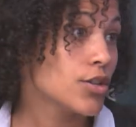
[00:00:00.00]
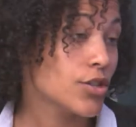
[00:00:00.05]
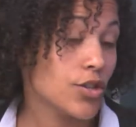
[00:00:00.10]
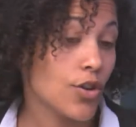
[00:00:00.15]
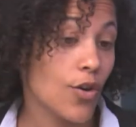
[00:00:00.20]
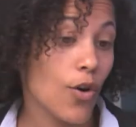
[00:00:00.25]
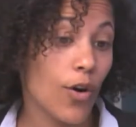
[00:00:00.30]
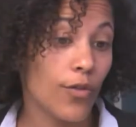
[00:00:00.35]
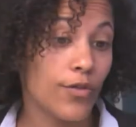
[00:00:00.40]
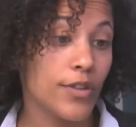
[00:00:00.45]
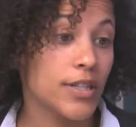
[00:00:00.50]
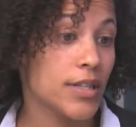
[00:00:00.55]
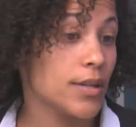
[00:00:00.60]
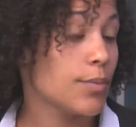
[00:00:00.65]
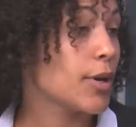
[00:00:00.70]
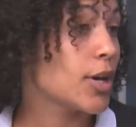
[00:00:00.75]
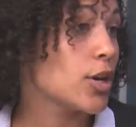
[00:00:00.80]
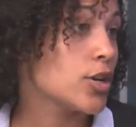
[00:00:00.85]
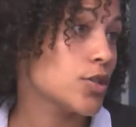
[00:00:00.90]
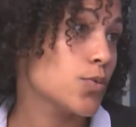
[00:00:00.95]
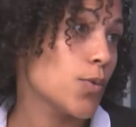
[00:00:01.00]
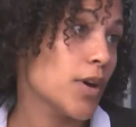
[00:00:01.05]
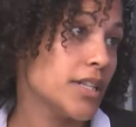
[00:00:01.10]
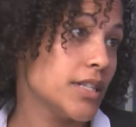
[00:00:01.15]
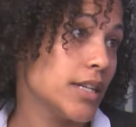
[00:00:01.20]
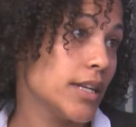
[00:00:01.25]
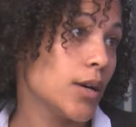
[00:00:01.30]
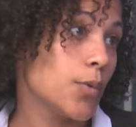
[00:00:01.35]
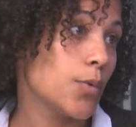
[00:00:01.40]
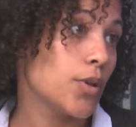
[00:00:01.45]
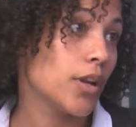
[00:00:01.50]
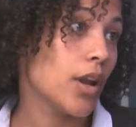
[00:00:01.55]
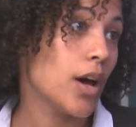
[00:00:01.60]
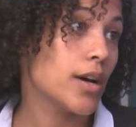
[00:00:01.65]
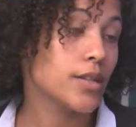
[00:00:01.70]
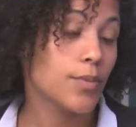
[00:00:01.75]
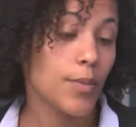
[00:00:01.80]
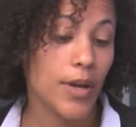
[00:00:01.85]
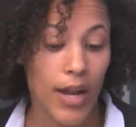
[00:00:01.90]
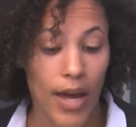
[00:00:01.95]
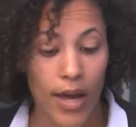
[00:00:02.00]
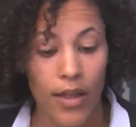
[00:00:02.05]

So obviously, because we're dealing with last minute